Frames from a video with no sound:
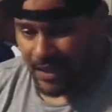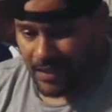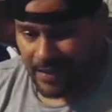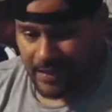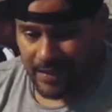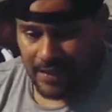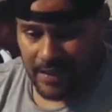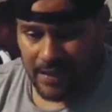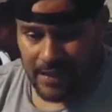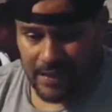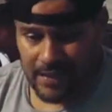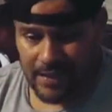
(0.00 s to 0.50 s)

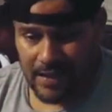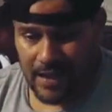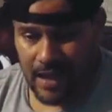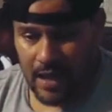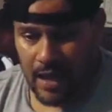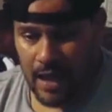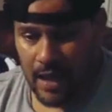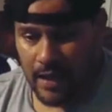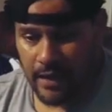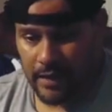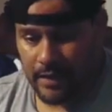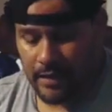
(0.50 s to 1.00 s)
again,
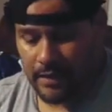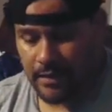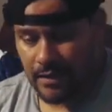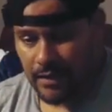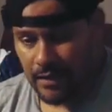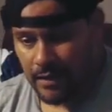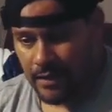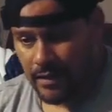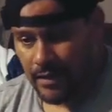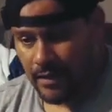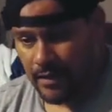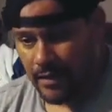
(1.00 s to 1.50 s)
I
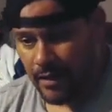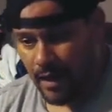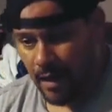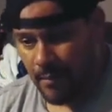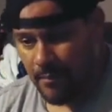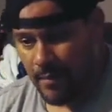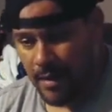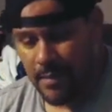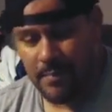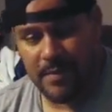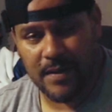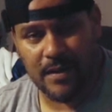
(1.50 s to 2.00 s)

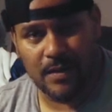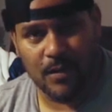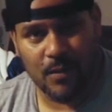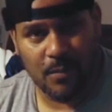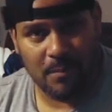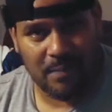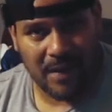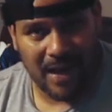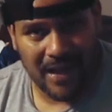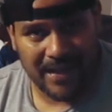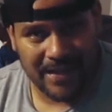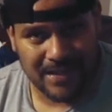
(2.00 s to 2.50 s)
may be a little
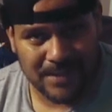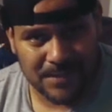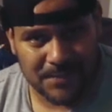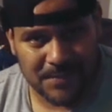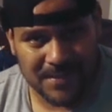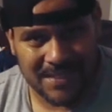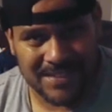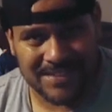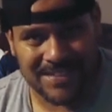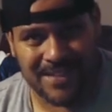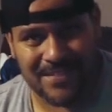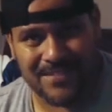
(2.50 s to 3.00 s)
biased
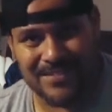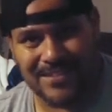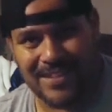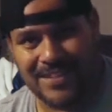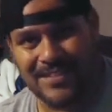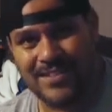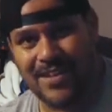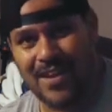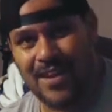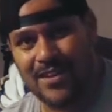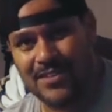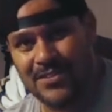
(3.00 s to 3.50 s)
because after I
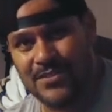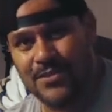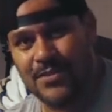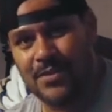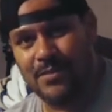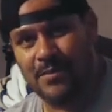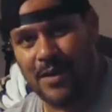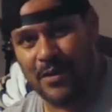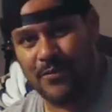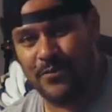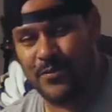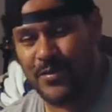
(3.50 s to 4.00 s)
talked to
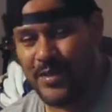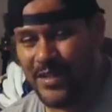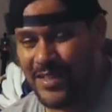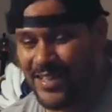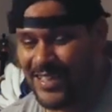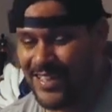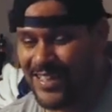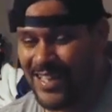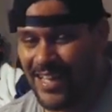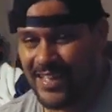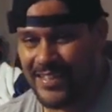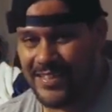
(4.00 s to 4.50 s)
him, I
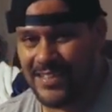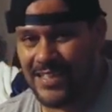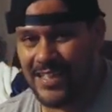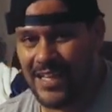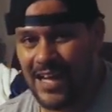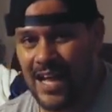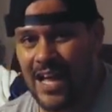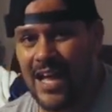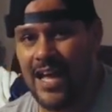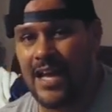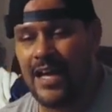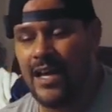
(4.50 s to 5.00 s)
really liked the
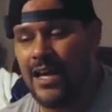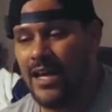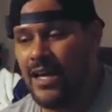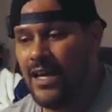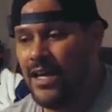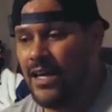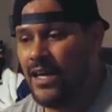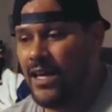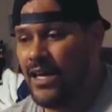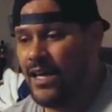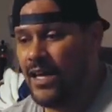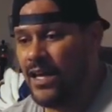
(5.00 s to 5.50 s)
guy,
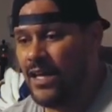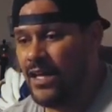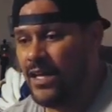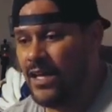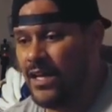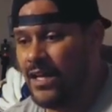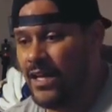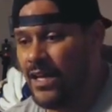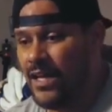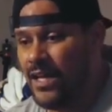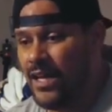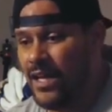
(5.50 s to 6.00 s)

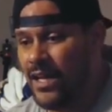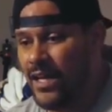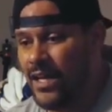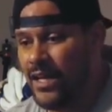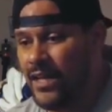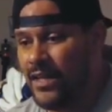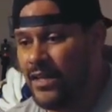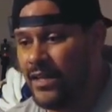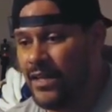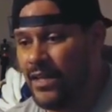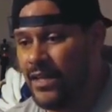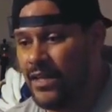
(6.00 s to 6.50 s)

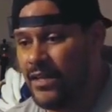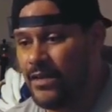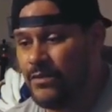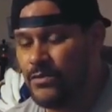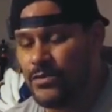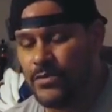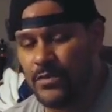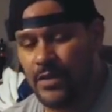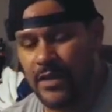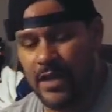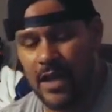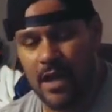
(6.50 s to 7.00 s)
and he
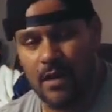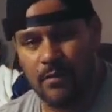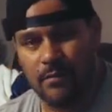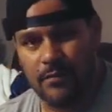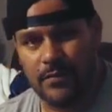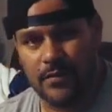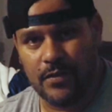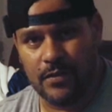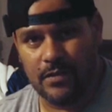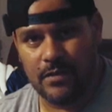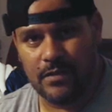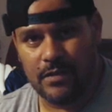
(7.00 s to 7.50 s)
was really
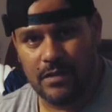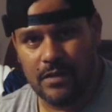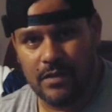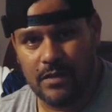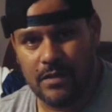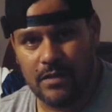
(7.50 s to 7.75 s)
helpful.